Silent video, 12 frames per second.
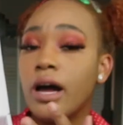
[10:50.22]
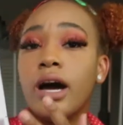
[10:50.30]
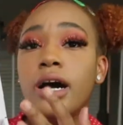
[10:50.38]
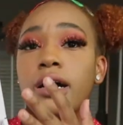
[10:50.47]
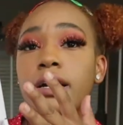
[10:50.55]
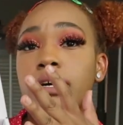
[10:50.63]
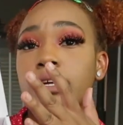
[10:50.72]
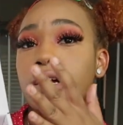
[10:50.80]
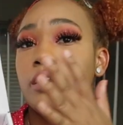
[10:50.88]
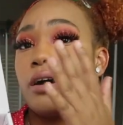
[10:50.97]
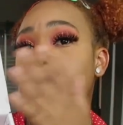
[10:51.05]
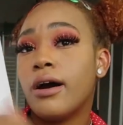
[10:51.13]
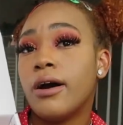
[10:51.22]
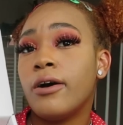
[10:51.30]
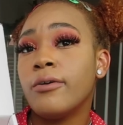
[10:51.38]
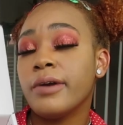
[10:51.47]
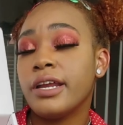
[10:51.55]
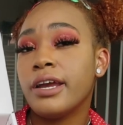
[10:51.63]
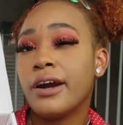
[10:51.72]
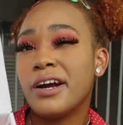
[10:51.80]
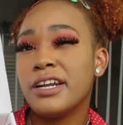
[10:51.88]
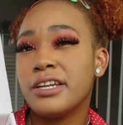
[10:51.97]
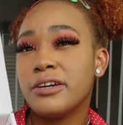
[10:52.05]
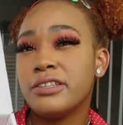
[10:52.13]
Uh, already, I
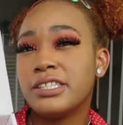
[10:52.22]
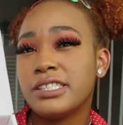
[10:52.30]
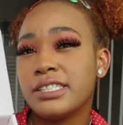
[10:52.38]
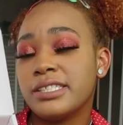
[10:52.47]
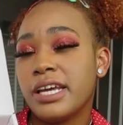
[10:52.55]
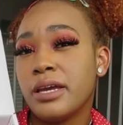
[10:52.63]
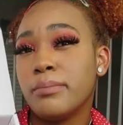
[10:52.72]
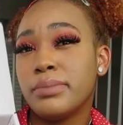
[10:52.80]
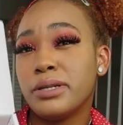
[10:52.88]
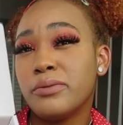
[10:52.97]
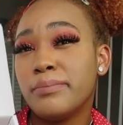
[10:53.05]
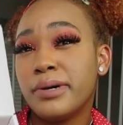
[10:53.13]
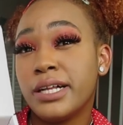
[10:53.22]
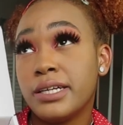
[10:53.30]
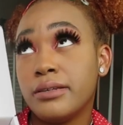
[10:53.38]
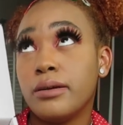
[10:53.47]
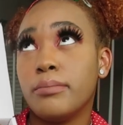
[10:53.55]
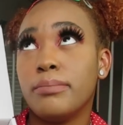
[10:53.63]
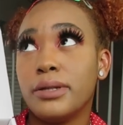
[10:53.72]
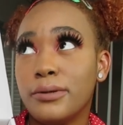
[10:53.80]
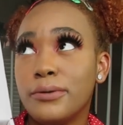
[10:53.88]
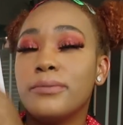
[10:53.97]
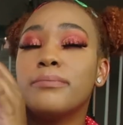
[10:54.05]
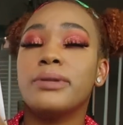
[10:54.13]
already know this is a blue blood,
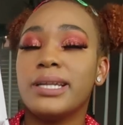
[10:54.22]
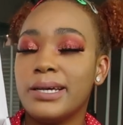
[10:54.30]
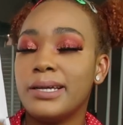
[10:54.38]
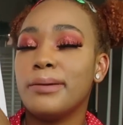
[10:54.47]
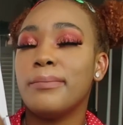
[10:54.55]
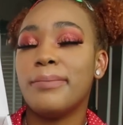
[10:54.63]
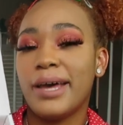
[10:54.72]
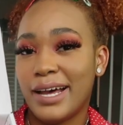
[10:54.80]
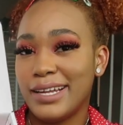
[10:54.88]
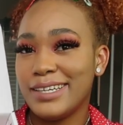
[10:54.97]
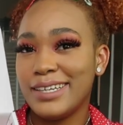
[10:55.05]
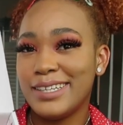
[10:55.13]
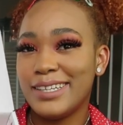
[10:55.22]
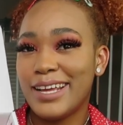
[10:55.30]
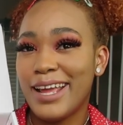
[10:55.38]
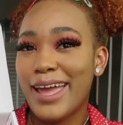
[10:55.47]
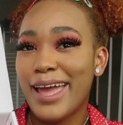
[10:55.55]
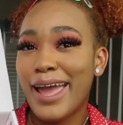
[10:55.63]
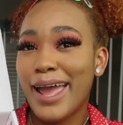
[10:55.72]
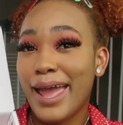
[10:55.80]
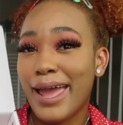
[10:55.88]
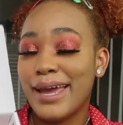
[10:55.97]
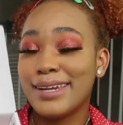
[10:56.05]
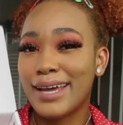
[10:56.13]
blue blood palette
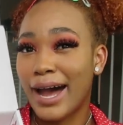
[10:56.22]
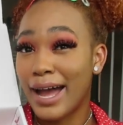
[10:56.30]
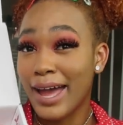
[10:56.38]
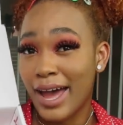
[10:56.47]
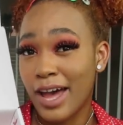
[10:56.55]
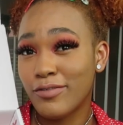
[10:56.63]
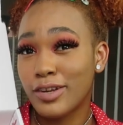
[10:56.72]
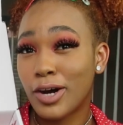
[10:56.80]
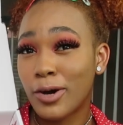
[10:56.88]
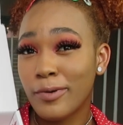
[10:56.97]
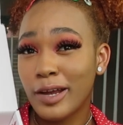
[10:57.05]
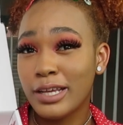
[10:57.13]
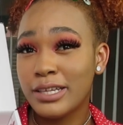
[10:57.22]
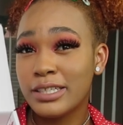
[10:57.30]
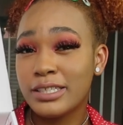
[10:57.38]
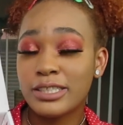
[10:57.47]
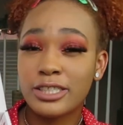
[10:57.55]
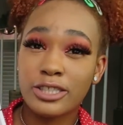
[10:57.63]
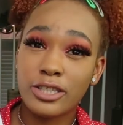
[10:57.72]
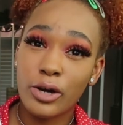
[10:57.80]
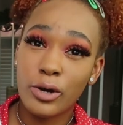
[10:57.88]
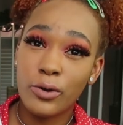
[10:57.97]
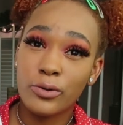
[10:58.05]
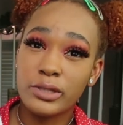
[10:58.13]
and I have it already.
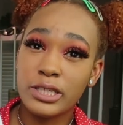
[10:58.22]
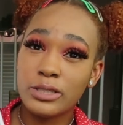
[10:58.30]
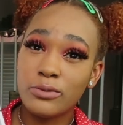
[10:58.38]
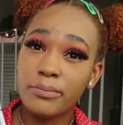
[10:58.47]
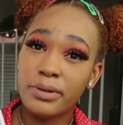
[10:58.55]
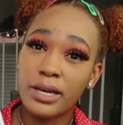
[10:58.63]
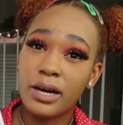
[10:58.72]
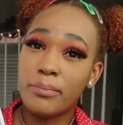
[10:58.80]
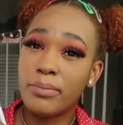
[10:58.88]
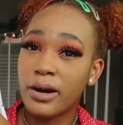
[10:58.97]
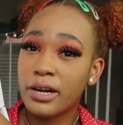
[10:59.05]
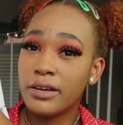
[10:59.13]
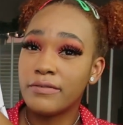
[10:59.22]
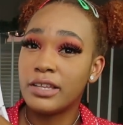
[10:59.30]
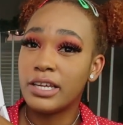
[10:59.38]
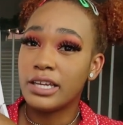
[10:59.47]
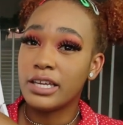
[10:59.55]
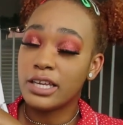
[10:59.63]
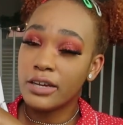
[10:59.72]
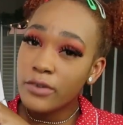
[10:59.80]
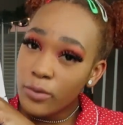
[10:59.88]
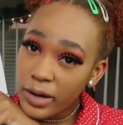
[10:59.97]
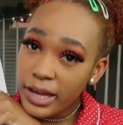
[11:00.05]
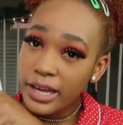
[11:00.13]
So this will be a part of the
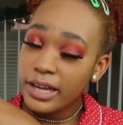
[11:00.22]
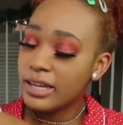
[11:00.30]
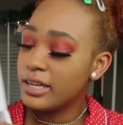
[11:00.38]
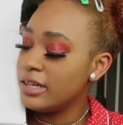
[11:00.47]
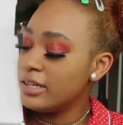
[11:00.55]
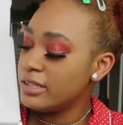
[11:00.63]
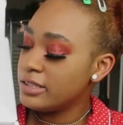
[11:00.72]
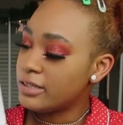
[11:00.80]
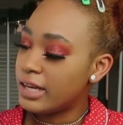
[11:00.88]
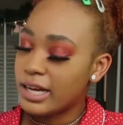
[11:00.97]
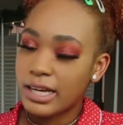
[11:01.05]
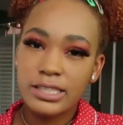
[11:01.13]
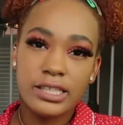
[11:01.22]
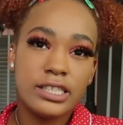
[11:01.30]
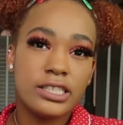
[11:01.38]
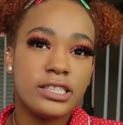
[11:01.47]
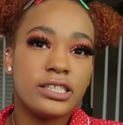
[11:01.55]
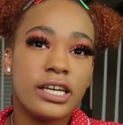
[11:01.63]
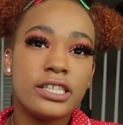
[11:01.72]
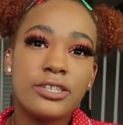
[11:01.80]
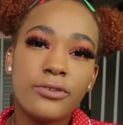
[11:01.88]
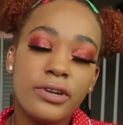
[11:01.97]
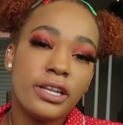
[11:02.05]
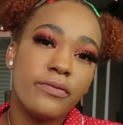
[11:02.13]
giveaway. So like I said, just stay
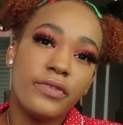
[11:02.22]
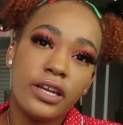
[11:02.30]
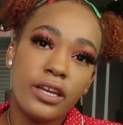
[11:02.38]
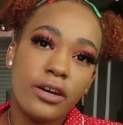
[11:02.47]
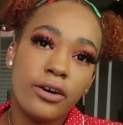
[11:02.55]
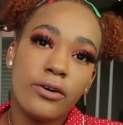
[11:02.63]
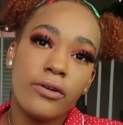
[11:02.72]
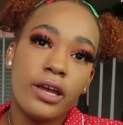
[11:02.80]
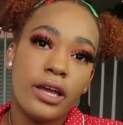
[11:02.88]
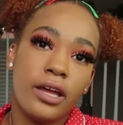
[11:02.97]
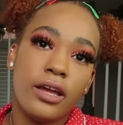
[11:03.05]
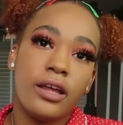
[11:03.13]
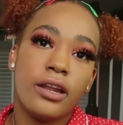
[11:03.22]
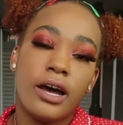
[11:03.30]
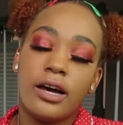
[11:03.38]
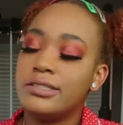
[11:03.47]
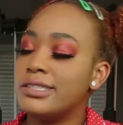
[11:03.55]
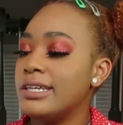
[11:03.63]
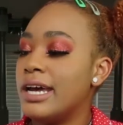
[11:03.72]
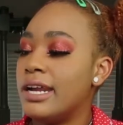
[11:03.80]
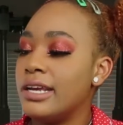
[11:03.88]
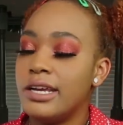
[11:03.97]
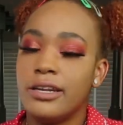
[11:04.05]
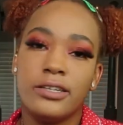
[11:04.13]
in the video and I'll tell you how
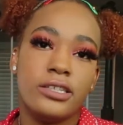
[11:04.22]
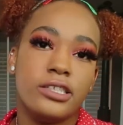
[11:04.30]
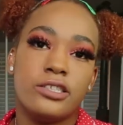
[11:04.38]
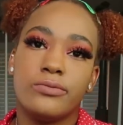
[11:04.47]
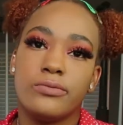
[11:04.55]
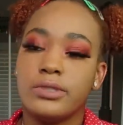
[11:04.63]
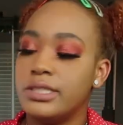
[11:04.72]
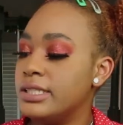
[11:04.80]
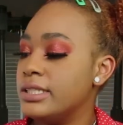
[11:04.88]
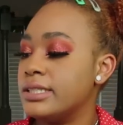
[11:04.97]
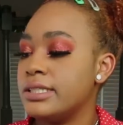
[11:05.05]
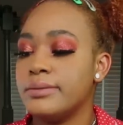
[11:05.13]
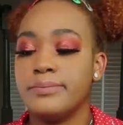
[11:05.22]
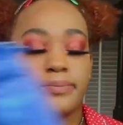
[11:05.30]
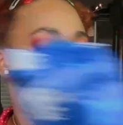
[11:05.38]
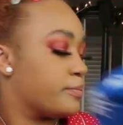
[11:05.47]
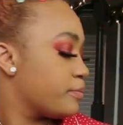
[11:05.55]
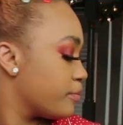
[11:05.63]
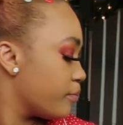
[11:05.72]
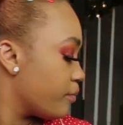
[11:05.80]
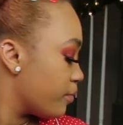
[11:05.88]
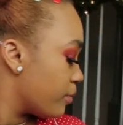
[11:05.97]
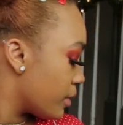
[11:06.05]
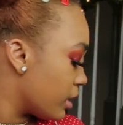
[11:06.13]
to enter. It's really easy.
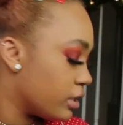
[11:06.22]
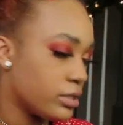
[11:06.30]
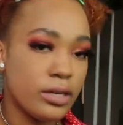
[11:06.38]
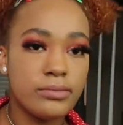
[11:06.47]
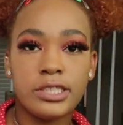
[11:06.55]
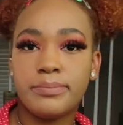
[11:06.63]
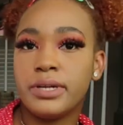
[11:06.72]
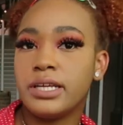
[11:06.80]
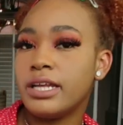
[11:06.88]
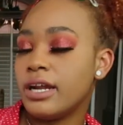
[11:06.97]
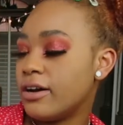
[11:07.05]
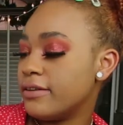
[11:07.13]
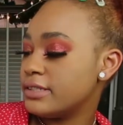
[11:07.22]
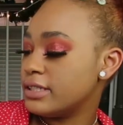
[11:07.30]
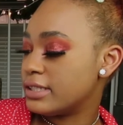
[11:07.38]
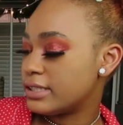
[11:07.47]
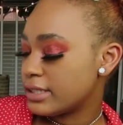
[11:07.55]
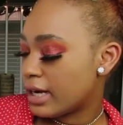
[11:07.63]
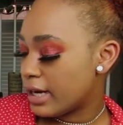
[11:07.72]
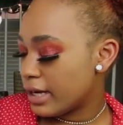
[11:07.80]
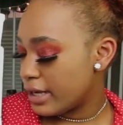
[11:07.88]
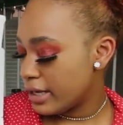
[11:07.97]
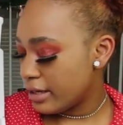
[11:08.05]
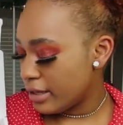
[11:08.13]
So I'm just putting that off to the
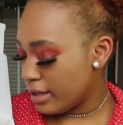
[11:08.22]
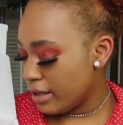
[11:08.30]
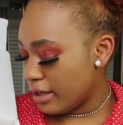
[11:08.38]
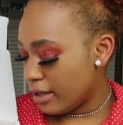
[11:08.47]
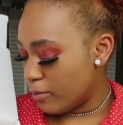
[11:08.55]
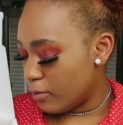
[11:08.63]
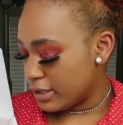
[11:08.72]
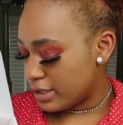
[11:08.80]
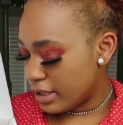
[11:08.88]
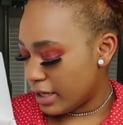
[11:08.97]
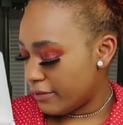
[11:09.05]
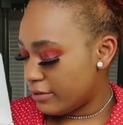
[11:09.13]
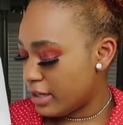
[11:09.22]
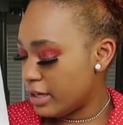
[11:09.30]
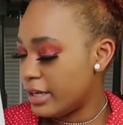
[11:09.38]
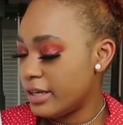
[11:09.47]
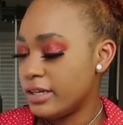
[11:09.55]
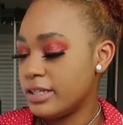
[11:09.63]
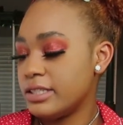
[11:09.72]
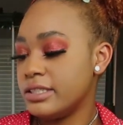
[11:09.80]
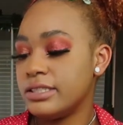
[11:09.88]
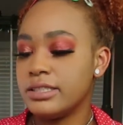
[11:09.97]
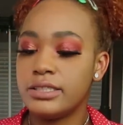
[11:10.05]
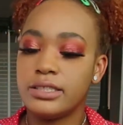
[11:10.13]
side. And what's left in here
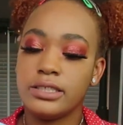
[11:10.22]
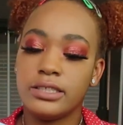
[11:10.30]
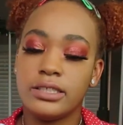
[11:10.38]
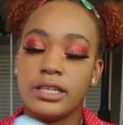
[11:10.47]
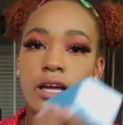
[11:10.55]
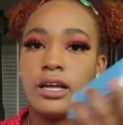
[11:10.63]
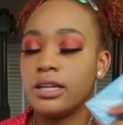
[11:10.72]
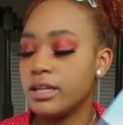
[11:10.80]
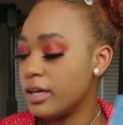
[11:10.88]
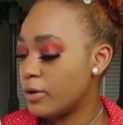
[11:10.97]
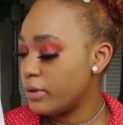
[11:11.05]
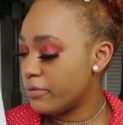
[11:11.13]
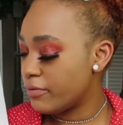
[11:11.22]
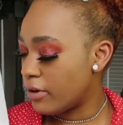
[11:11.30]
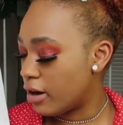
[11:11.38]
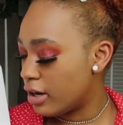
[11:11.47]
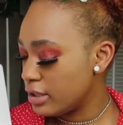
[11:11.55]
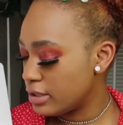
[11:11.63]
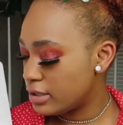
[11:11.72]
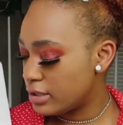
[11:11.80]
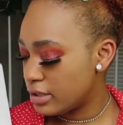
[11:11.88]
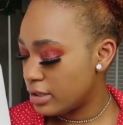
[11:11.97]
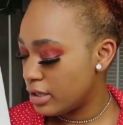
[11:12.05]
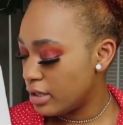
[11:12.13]
is the Liquid Frost
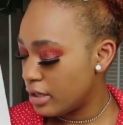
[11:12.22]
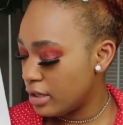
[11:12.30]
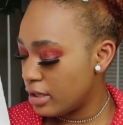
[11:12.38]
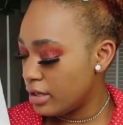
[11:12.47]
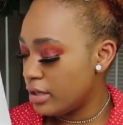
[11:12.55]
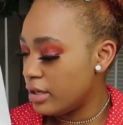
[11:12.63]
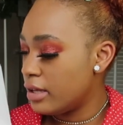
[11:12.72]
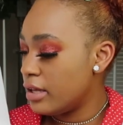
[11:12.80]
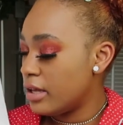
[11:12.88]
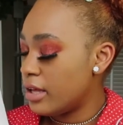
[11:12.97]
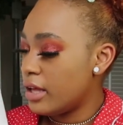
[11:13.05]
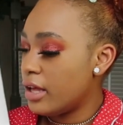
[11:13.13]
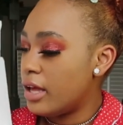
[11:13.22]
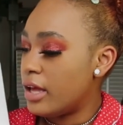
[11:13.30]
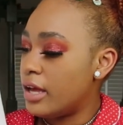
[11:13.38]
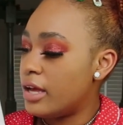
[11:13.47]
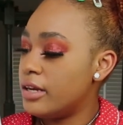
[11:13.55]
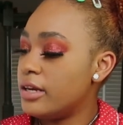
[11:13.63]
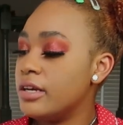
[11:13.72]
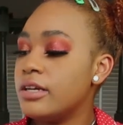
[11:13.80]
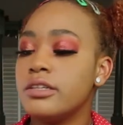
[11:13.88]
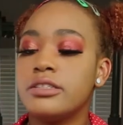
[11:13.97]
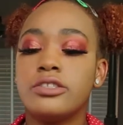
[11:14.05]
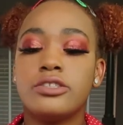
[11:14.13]
and
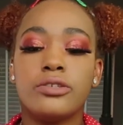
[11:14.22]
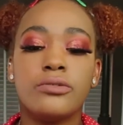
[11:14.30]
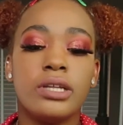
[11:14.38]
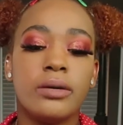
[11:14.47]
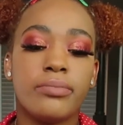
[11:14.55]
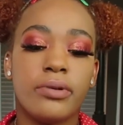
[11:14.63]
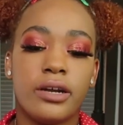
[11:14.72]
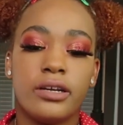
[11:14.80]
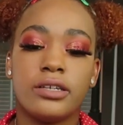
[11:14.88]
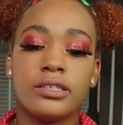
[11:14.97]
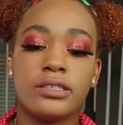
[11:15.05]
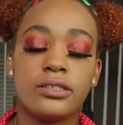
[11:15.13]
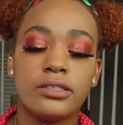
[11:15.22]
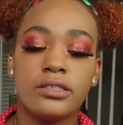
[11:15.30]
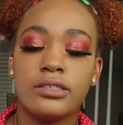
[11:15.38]
two lip products.